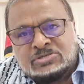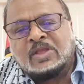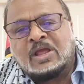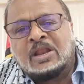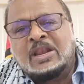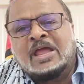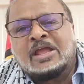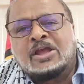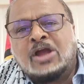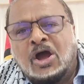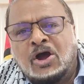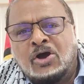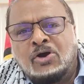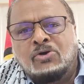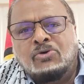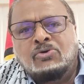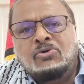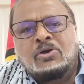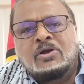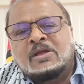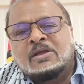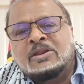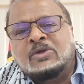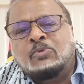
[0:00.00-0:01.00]
like how
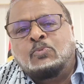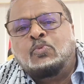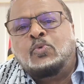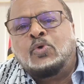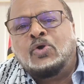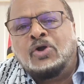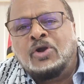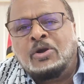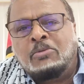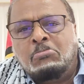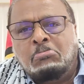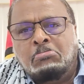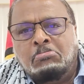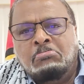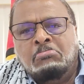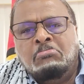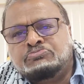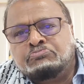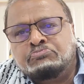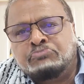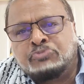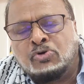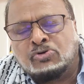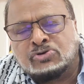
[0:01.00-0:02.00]
the worm
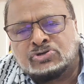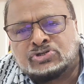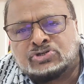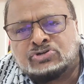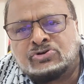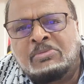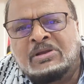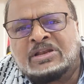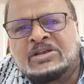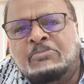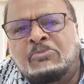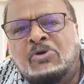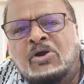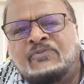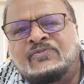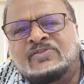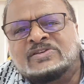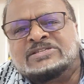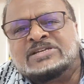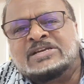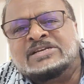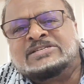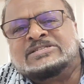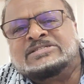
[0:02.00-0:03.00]
goes through a
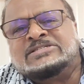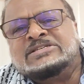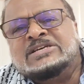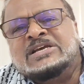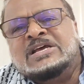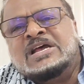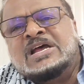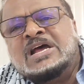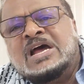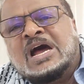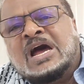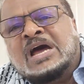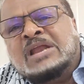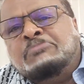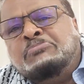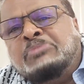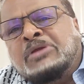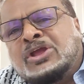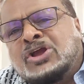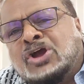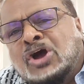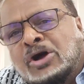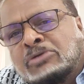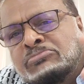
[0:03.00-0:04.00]
metamorphosis and
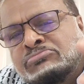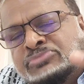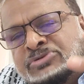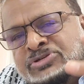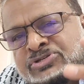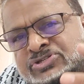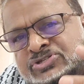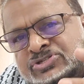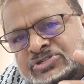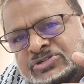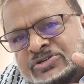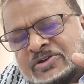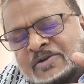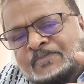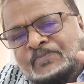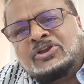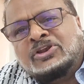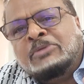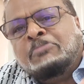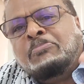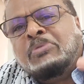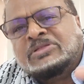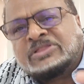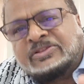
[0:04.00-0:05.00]
becomes
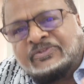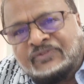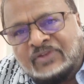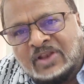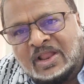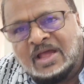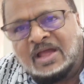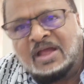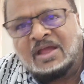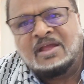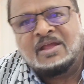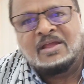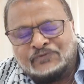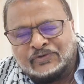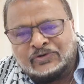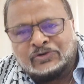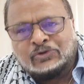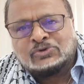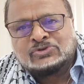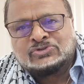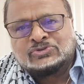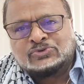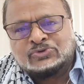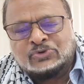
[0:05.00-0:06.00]
the butterfly, for
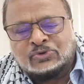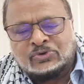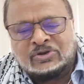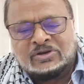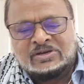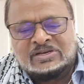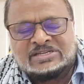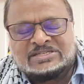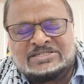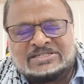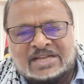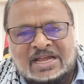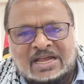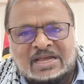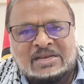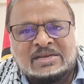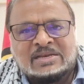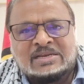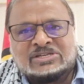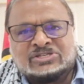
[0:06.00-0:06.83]
those who don't understand.